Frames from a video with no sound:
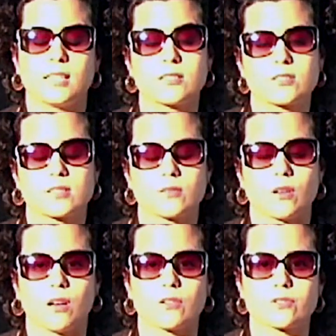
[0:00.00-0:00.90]
that's
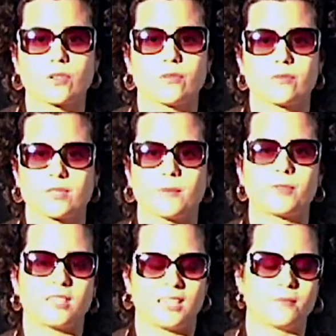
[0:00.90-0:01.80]
also
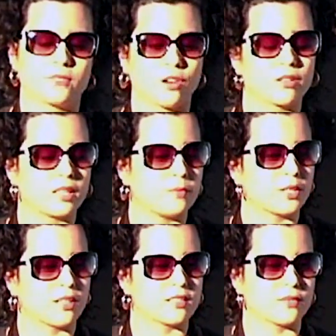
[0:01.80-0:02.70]
something that I'm talking
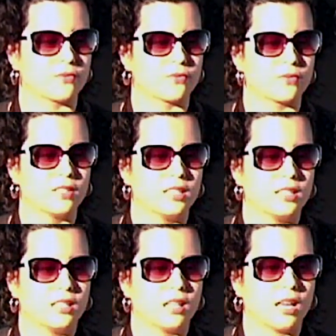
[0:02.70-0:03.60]
because of
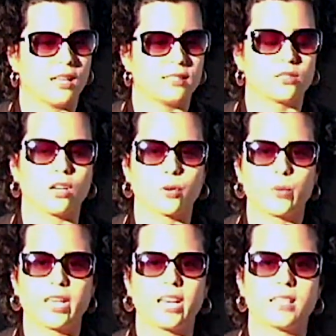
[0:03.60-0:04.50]
the talk
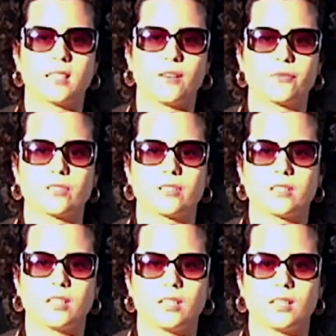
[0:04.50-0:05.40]
we had
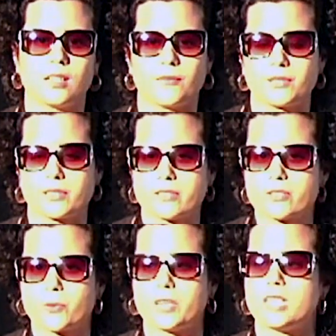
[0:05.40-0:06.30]
after the
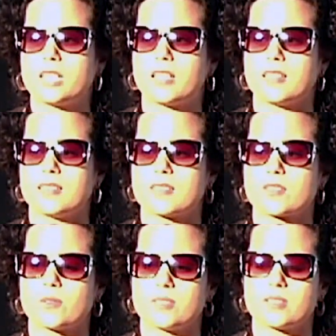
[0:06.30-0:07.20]
screening, and
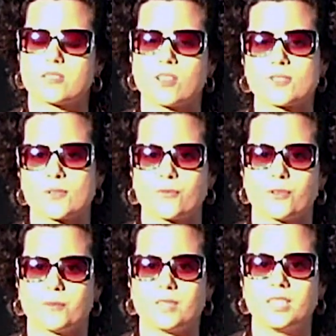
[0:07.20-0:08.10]
so this is also
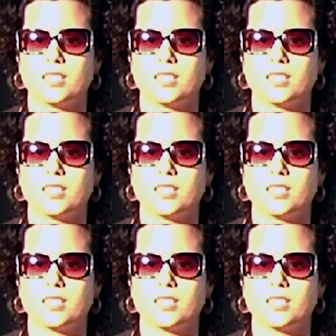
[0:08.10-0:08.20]
from